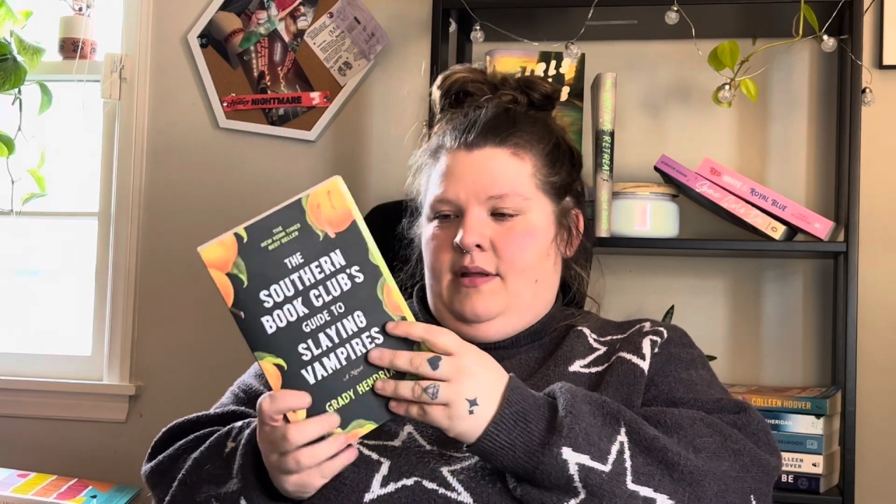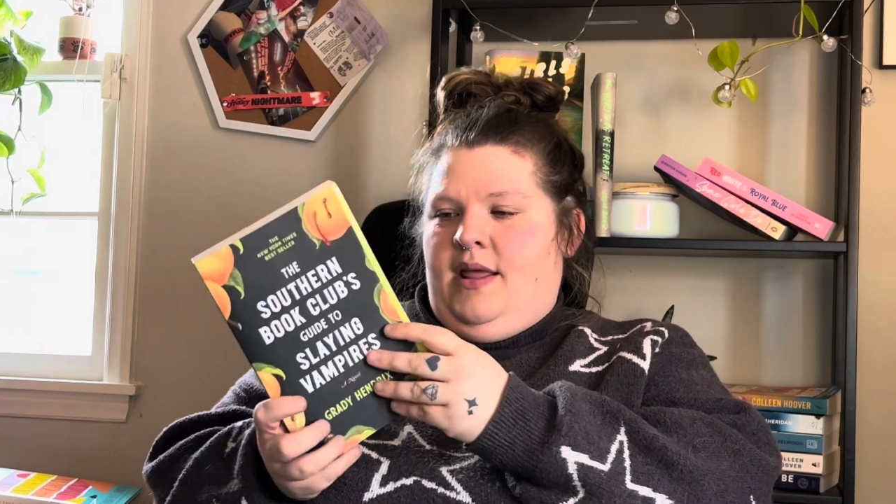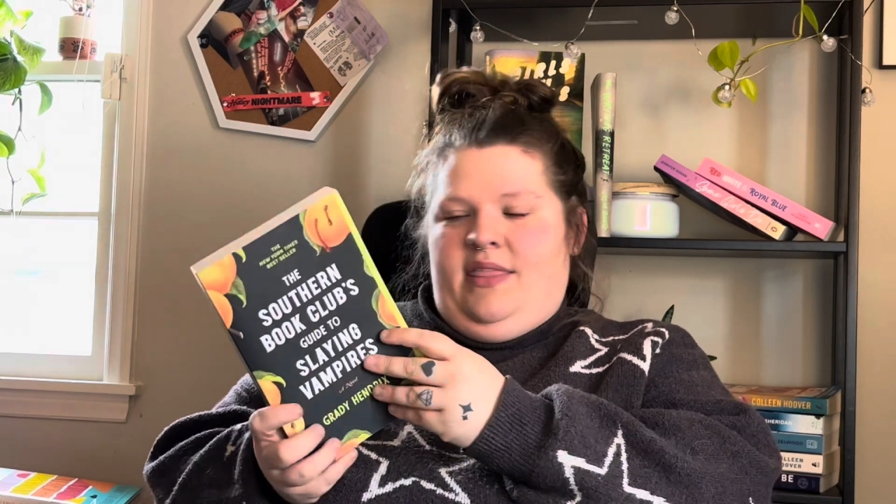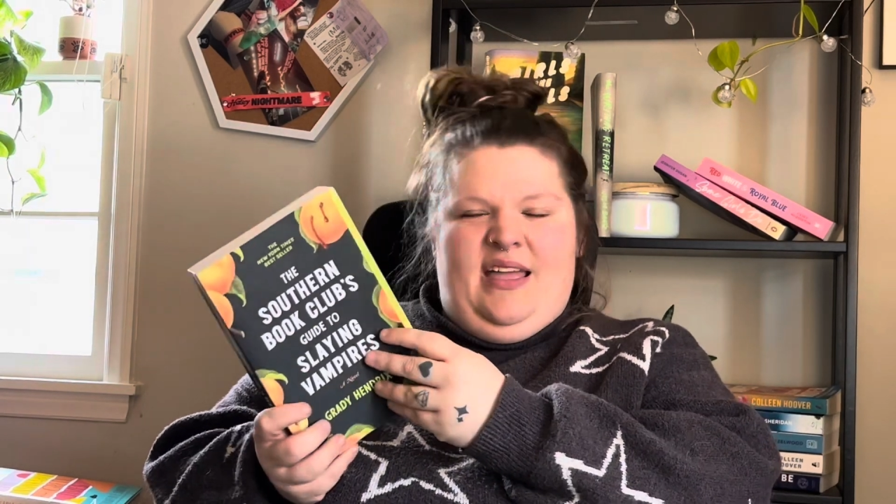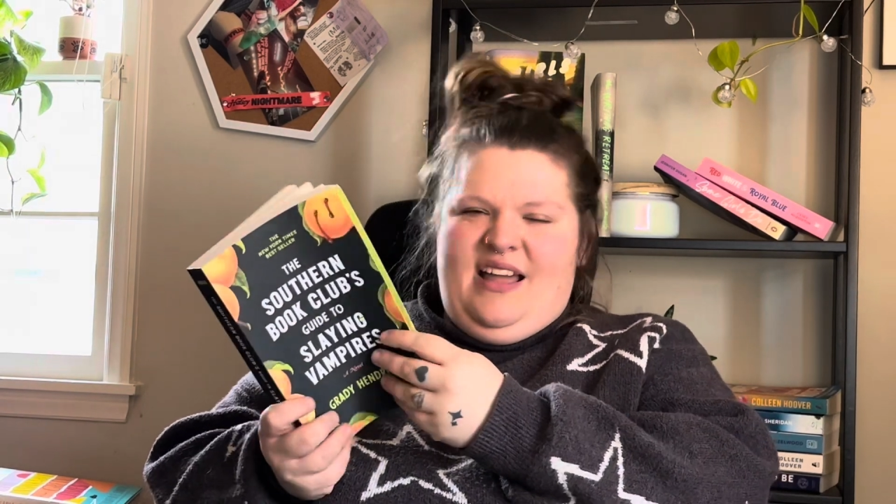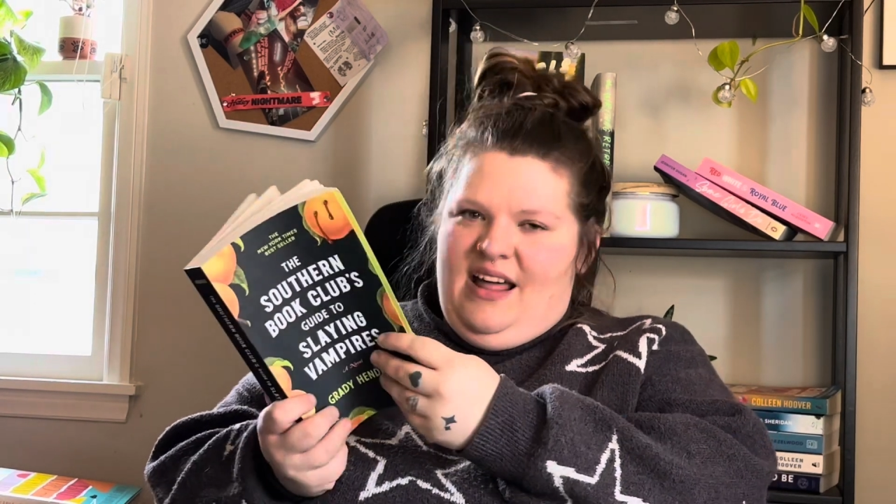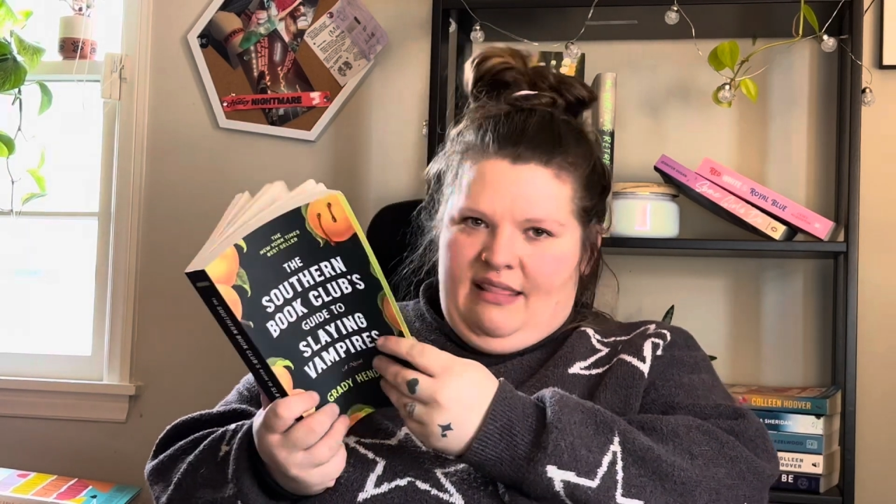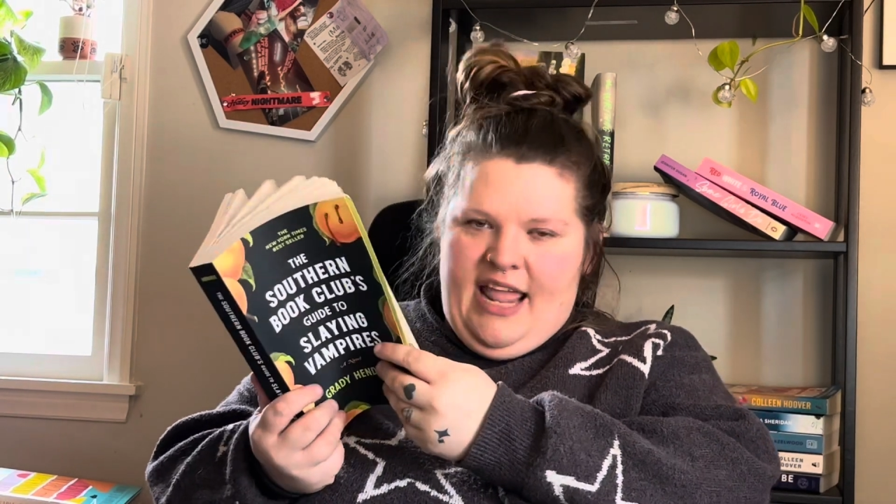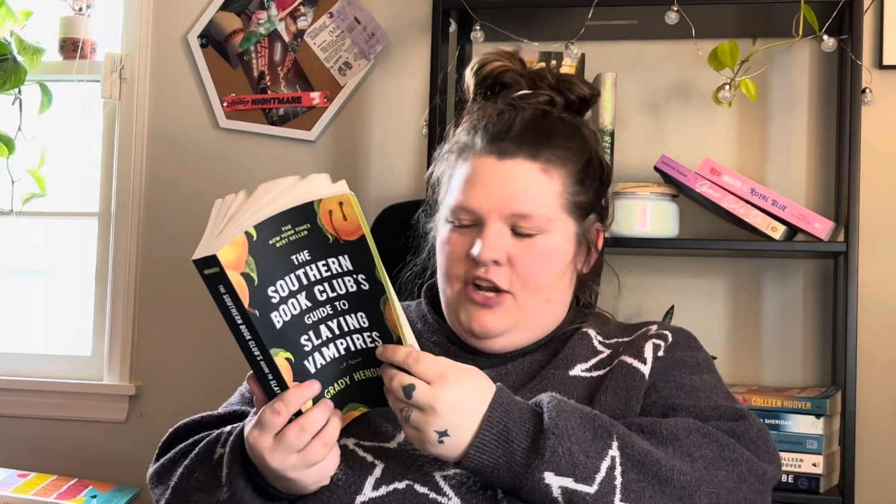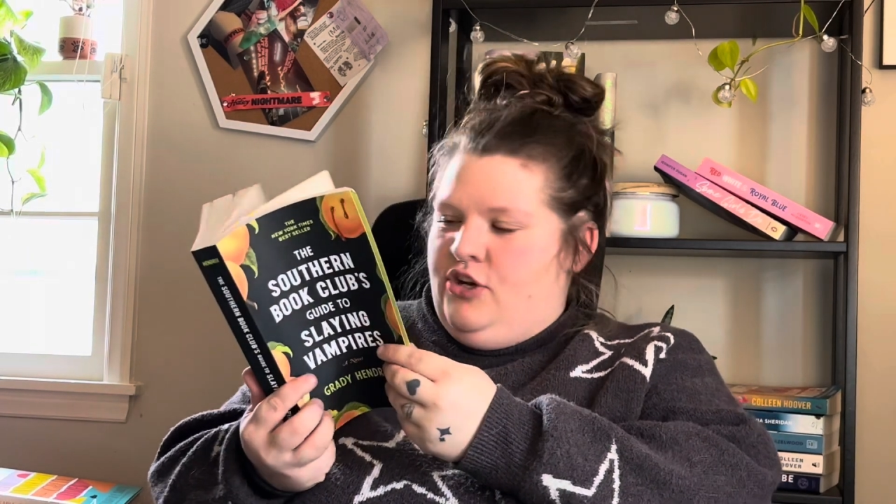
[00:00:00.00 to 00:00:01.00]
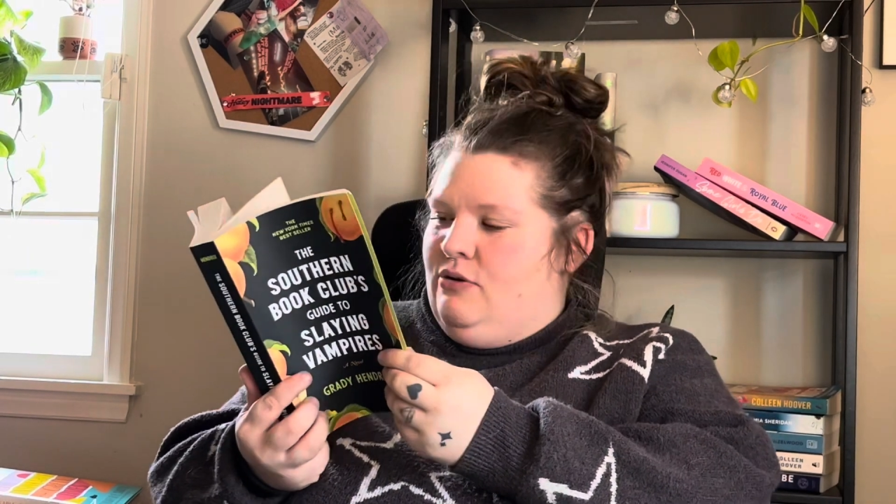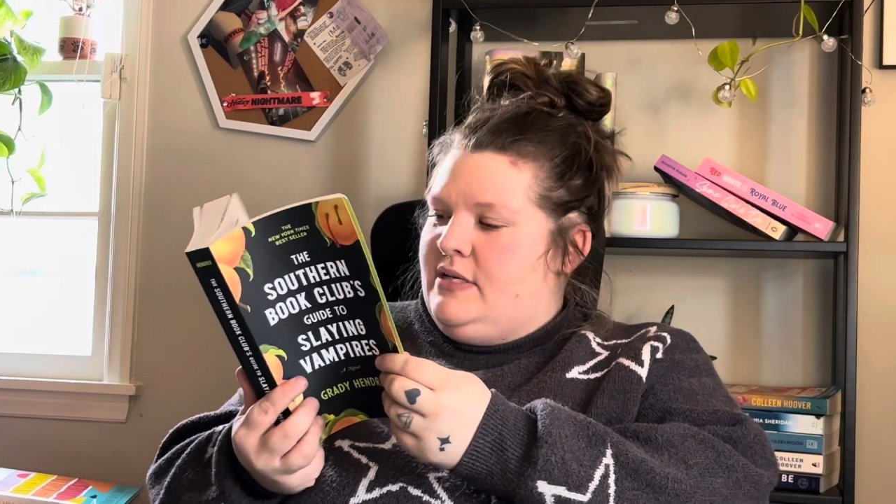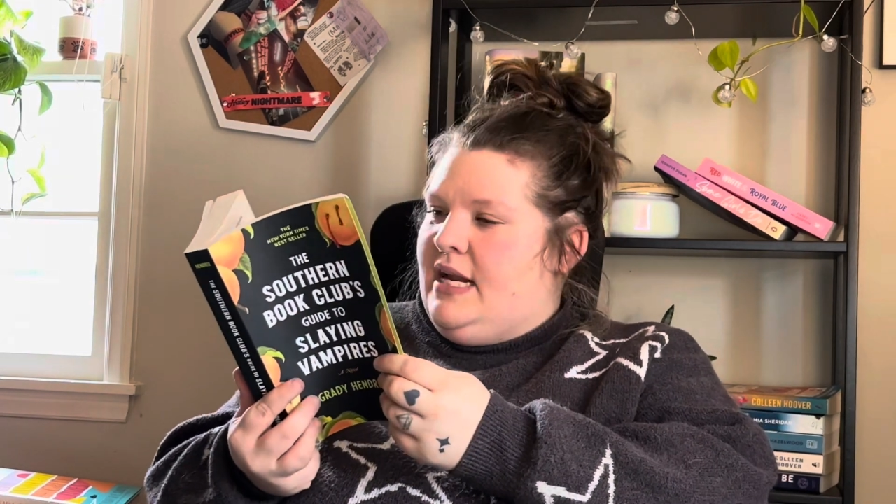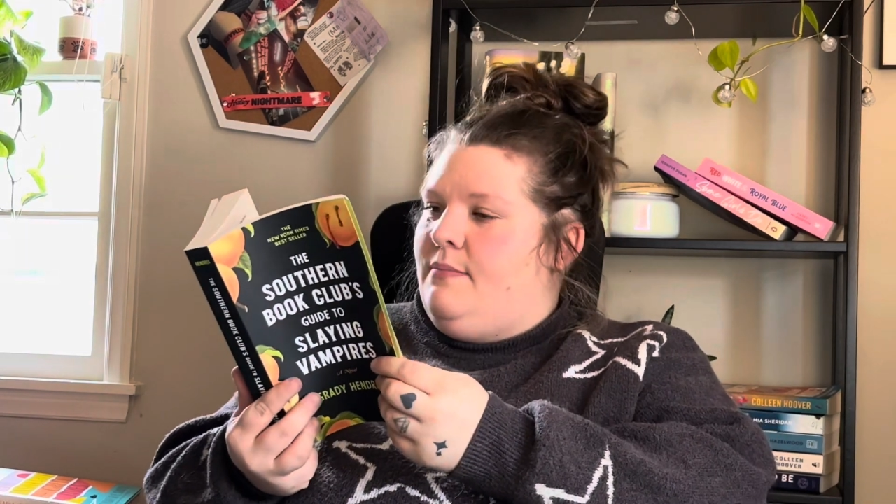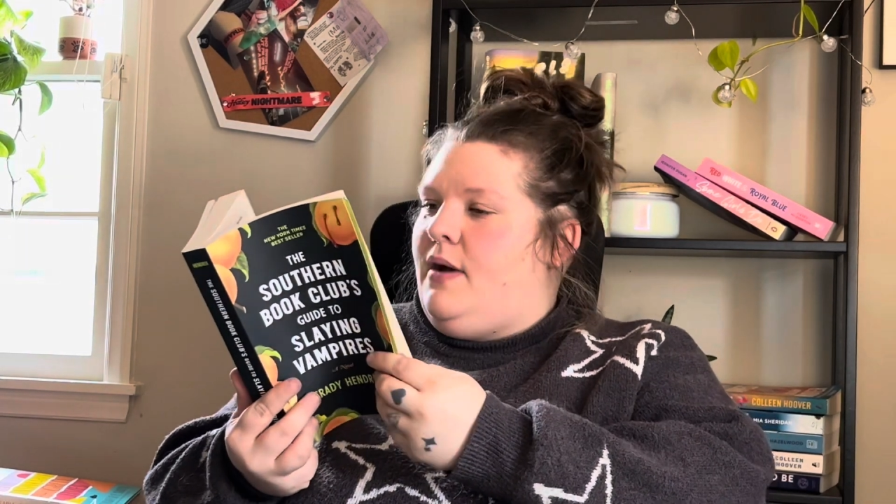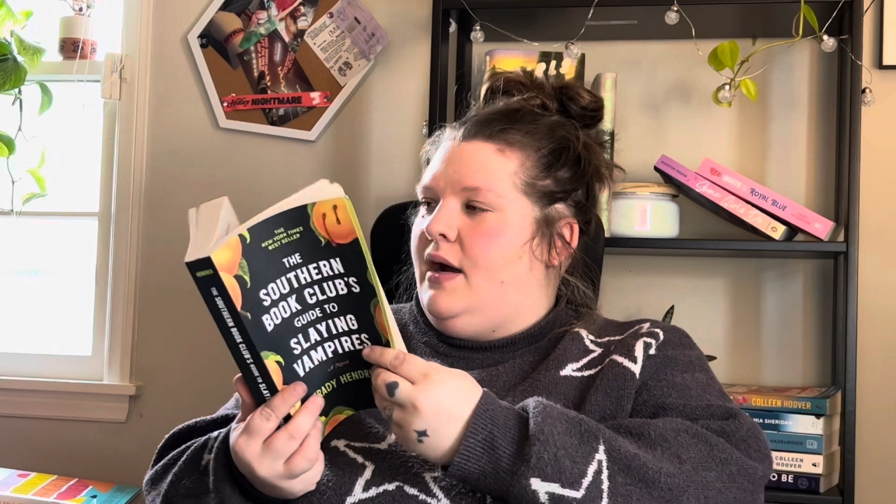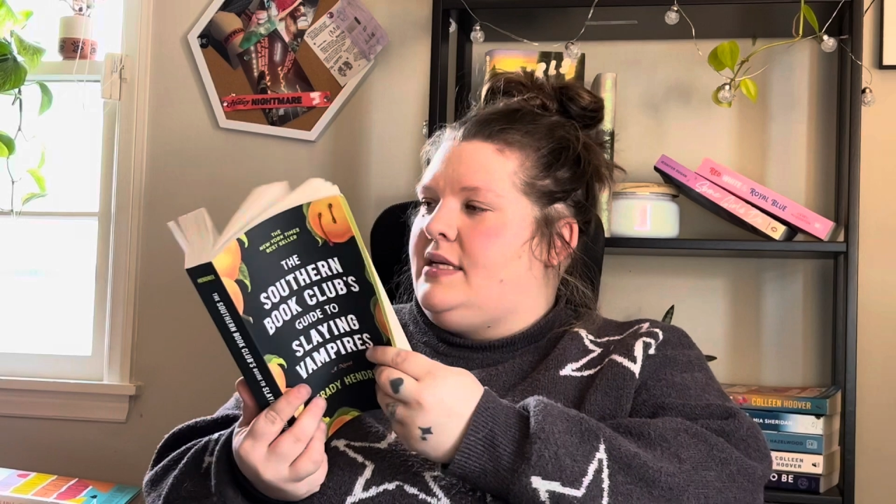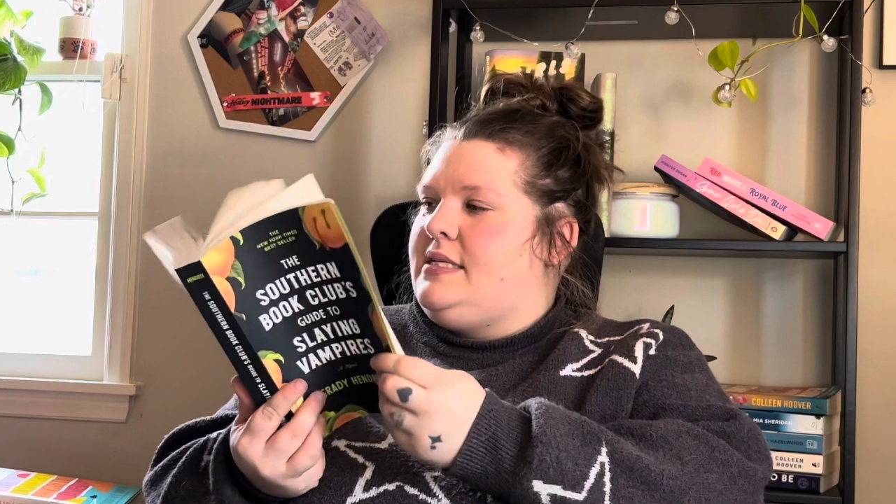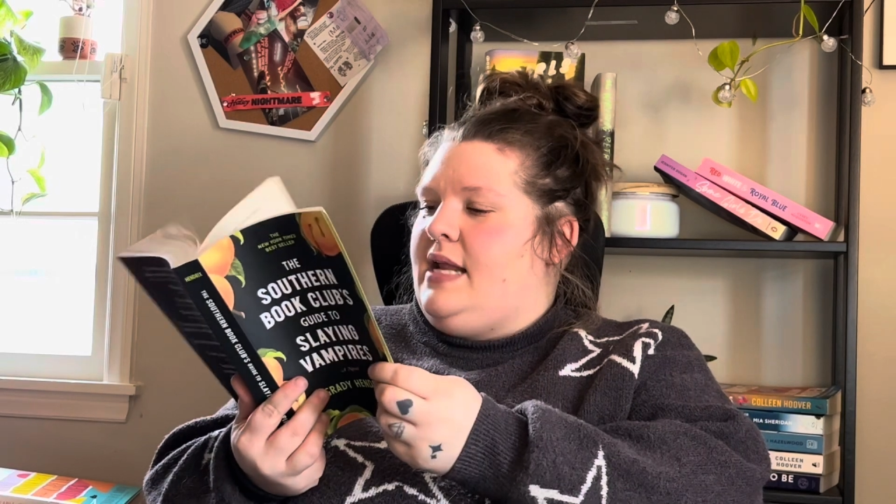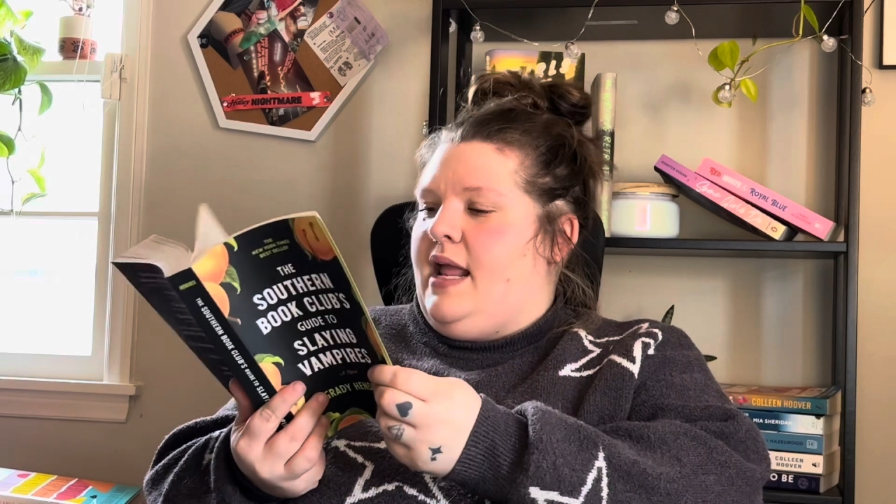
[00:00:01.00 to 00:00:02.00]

I think I like new $10,